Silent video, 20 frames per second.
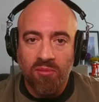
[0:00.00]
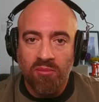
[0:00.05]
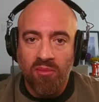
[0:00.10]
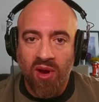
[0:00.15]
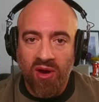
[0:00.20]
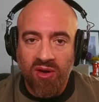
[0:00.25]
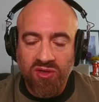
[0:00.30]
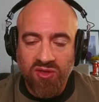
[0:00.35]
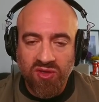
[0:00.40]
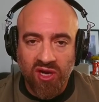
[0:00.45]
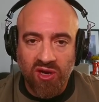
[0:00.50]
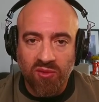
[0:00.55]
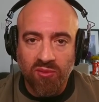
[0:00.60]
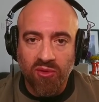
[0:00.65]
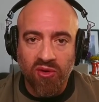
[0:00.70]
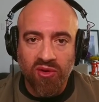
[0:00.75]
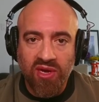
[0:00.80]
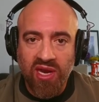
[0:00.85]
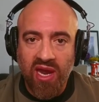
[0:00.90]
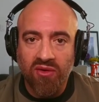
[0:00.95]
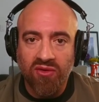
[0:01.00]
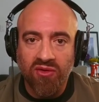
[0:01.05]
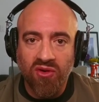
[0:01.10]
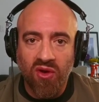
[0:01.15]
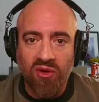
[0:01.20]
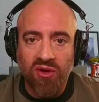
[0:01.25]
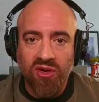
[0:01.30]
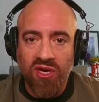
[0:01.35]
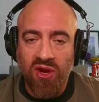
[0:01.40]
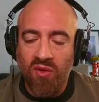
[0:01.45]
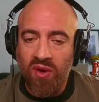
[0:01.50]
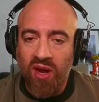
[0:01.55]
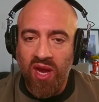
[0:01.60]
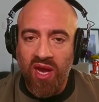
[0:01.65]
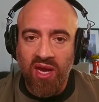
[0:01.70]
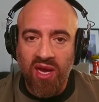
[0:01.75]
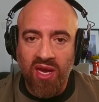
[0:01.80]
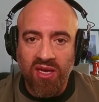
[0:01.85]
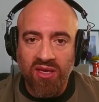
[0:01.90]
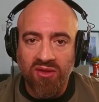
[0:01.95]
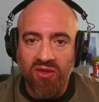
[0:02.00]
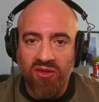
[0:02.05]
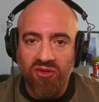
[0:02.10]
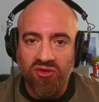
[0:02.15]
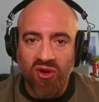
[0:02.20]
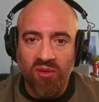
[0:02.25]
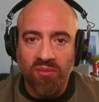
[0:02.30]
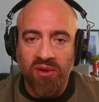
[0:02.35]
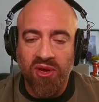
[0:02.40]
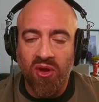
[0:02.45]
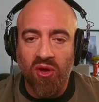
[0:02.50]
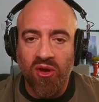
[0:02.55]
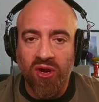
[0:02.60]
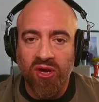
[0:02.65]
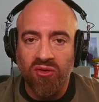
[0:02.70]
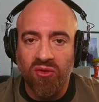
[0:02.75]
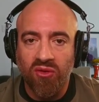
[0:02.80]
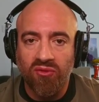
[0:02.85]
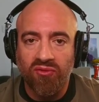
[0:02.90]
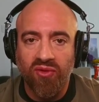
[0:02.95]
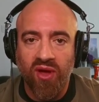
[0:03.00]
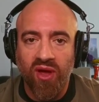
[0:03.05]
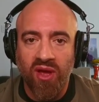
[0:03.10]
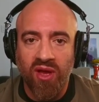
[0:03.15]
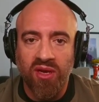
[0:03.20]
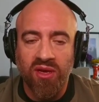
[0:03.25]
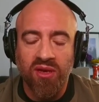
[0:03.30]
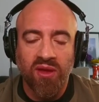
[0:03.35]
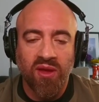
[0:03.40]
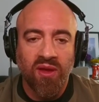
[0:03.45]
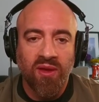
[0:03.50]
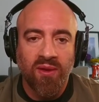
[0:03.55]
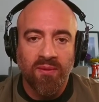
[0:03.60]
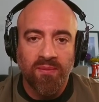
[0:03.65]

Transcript: Mark Zuckerberg now donating to the Trump inaugural fund